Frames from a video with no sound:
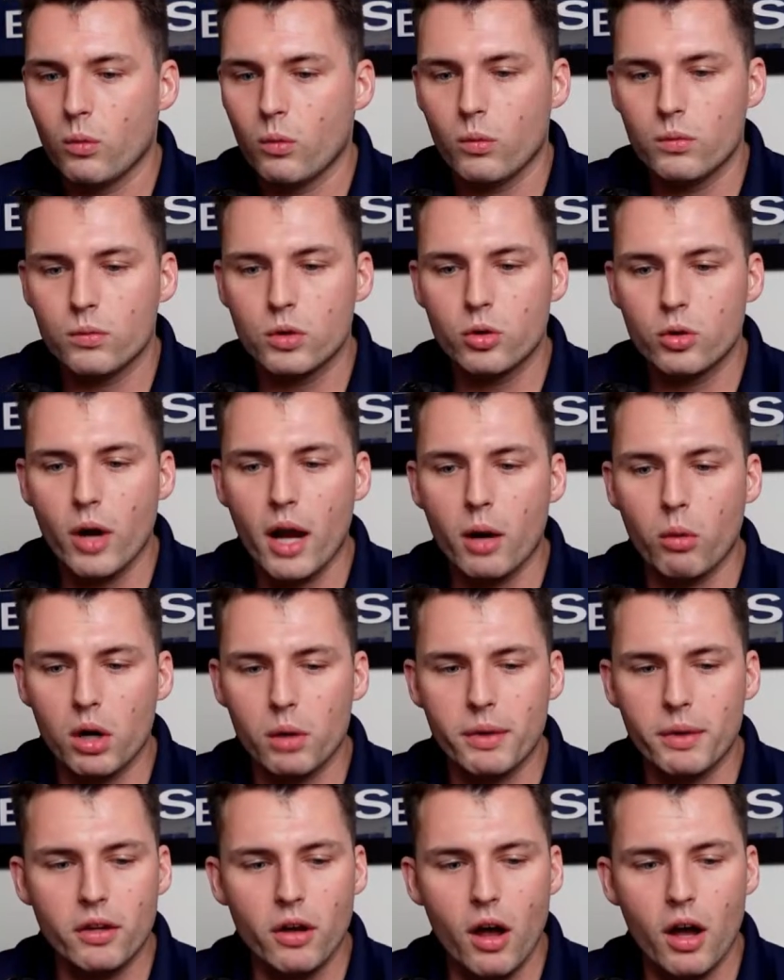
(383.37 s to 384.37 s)
Greg, what
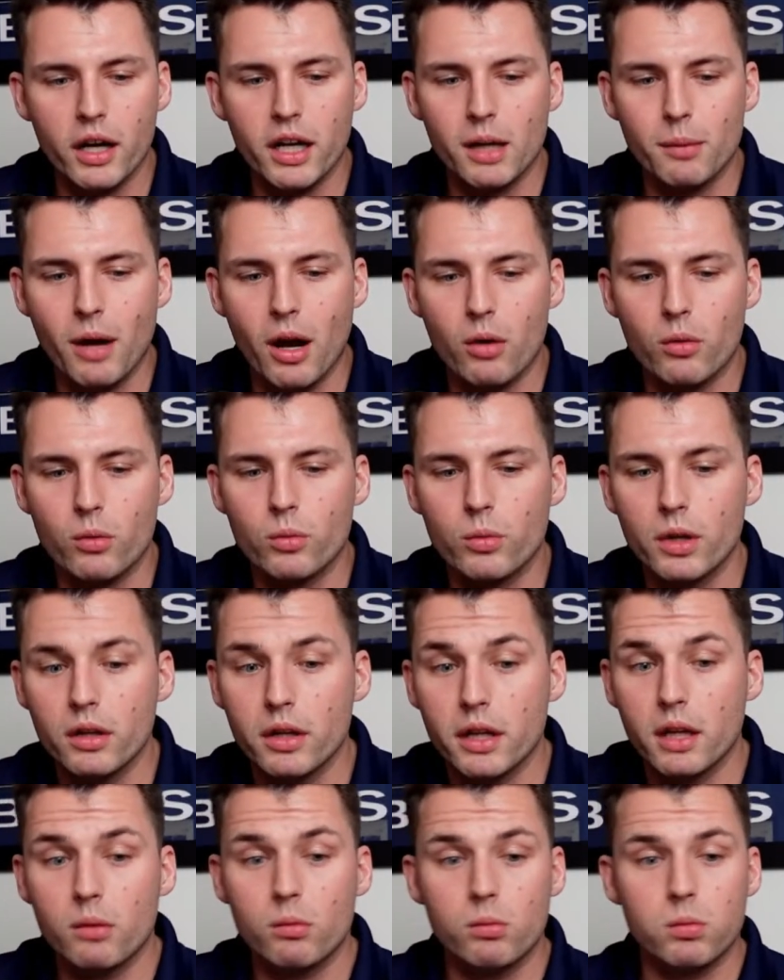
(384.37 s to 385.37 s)
are we talking about?
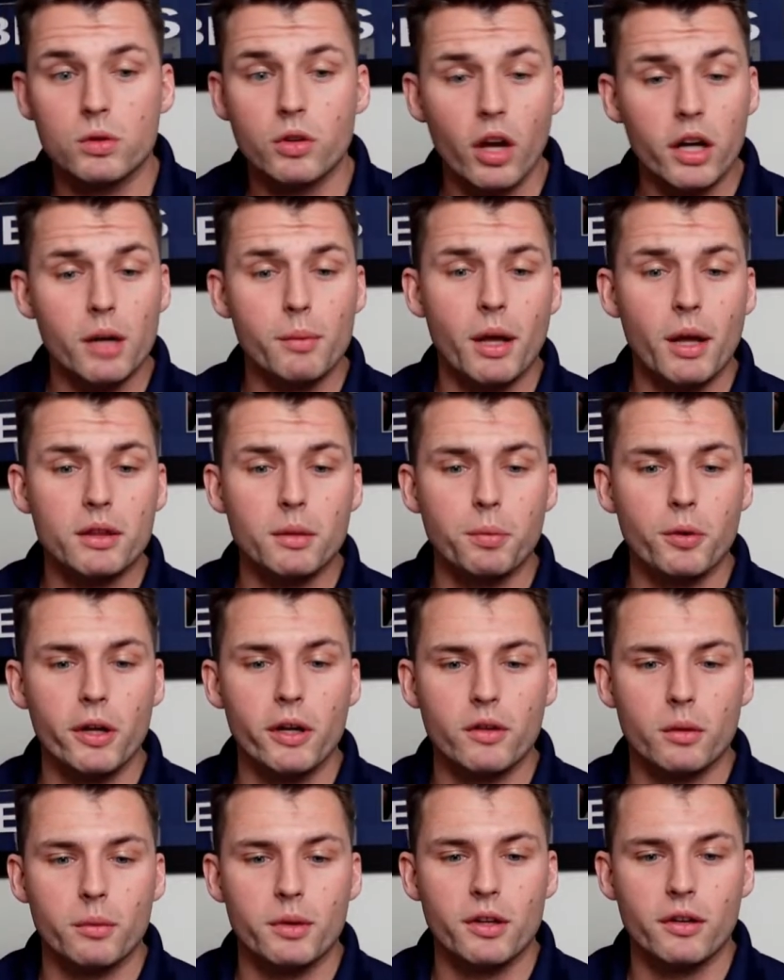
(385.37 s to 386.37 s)
Really? We're talking about the
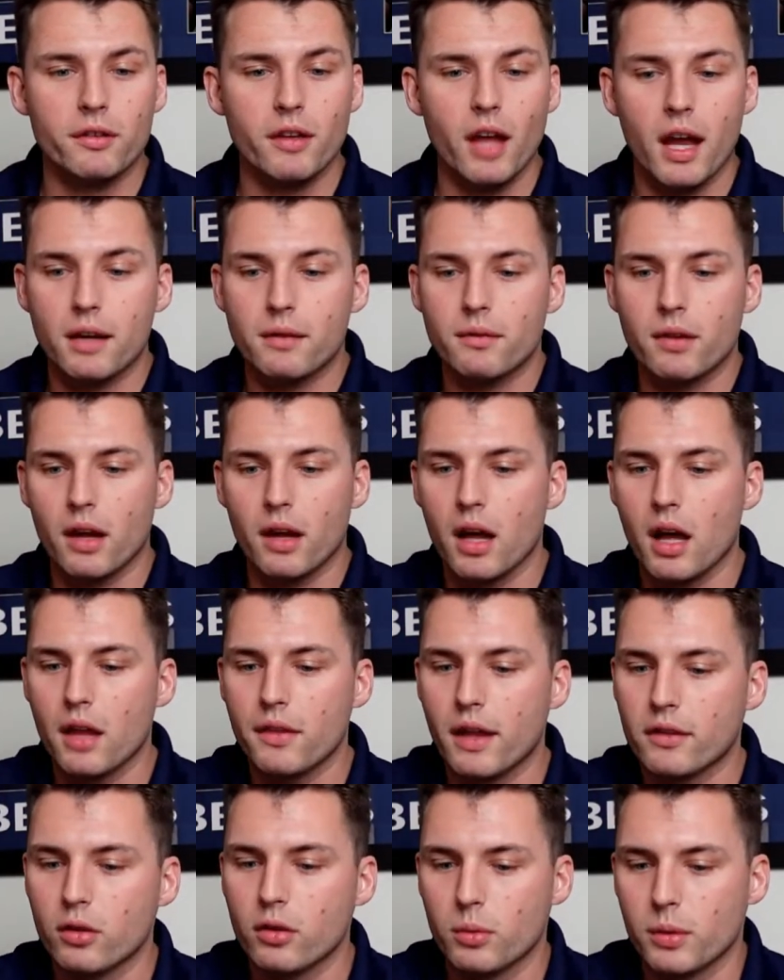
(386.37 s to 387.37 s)
players that we just signed. Uh,
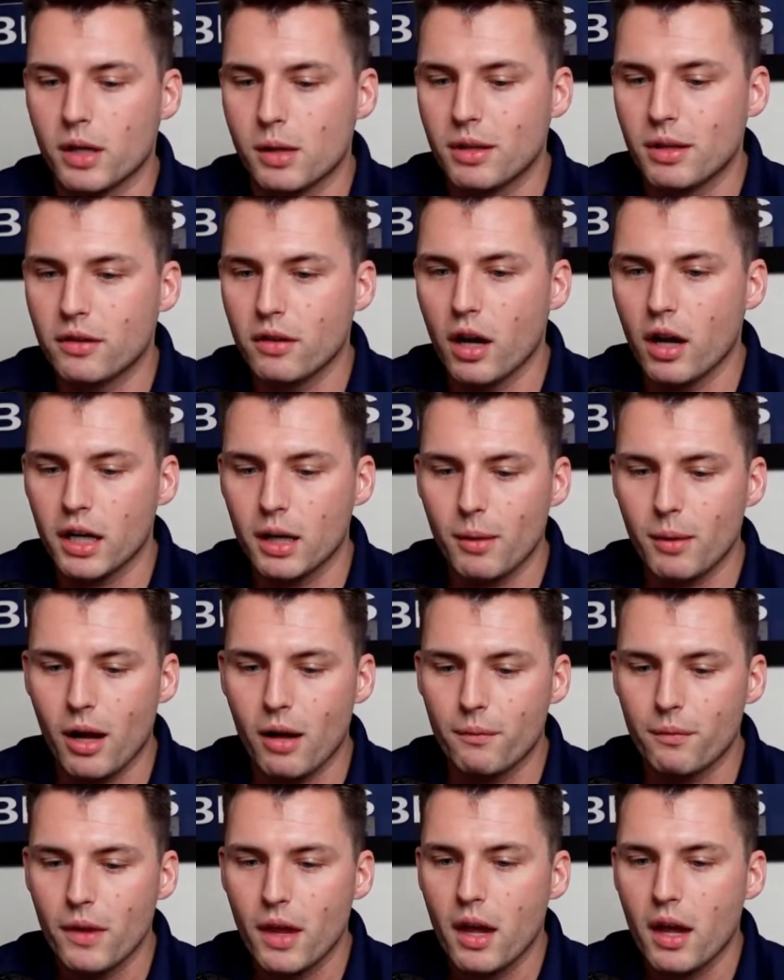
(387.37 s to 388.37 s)
that's who we're going to be talking about.